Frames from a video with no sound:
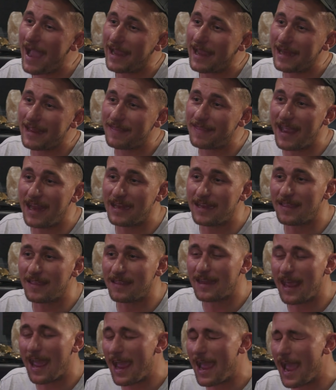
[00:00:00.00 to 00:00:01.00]
And at the end it, of
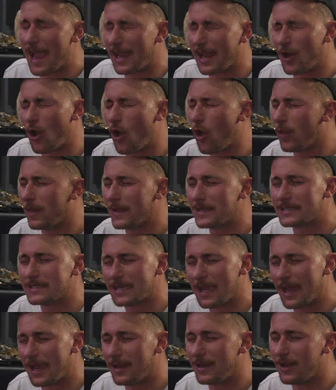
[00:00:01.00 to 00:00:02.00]
day, I can only
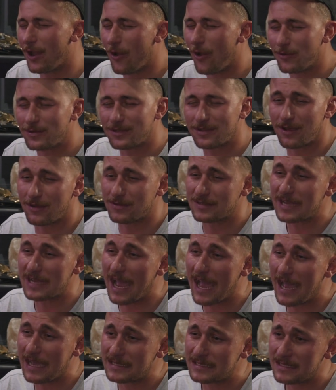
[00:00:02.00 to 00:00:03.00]
say yo to those
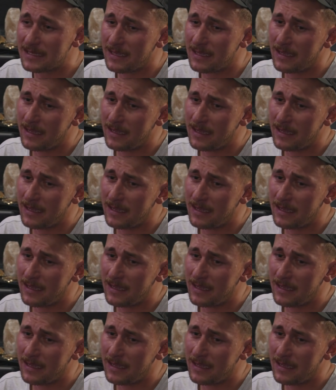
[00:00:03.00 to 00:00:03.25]
guys.